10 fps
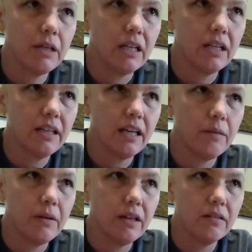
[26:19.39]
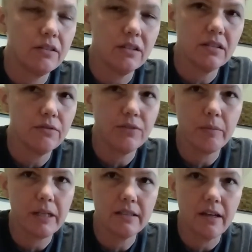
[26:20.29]
but it came in just a few
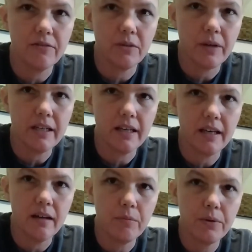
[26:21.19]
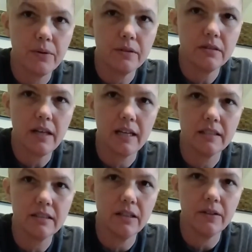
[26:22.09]
minutes after waking up, just kind
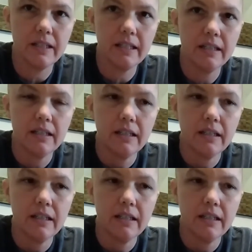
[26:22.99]
of slowly.